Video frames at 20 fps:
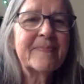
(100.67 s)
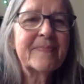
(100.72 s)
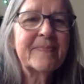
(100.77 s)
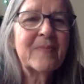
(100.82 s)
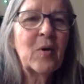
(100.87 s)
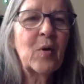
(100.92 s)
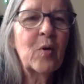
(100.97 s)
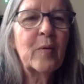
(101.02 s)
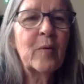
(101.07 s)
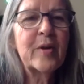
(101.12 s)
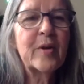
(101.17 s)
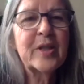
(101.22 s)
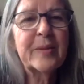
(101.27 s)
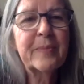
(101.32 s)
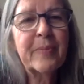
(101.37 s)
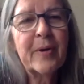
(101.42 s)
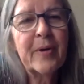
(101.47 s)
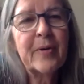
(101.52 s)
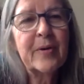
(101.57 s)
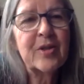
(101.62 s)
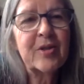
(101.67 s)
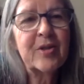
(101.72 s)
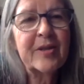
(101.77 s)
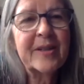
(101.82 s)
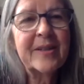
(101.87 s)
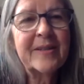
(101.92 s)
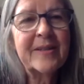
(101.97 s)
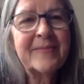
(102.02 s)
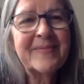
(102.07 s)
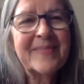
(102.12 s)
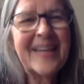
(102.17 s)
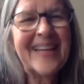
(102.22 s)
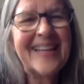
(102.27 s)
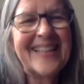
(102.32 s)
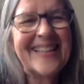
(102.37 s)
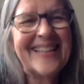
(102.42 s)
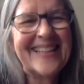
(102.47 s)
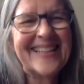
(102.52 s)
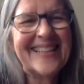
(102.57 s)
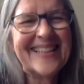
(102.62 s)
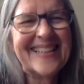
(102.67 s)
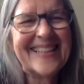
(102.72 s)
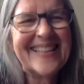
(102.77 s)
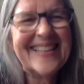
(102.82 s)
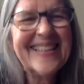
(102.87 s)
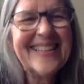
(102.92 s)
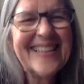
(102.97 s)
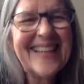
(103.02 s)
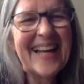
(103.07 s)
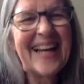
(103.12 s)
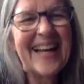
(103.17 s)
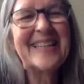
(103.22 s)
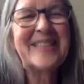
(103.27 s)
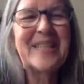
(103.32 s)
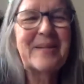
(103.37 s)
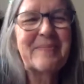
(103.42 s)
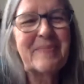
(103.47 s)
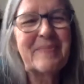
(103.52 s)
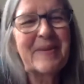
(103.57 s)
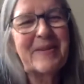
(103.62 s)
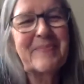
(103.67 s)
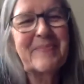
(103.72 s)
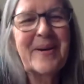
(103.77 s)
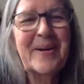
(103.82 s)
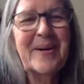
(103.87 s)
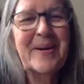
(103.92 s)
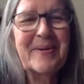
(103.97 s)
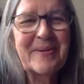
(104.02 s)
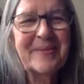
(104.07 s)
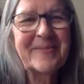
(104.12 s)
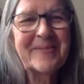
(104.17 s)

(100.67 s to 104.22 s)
Writing poetry, and I did a bit of both.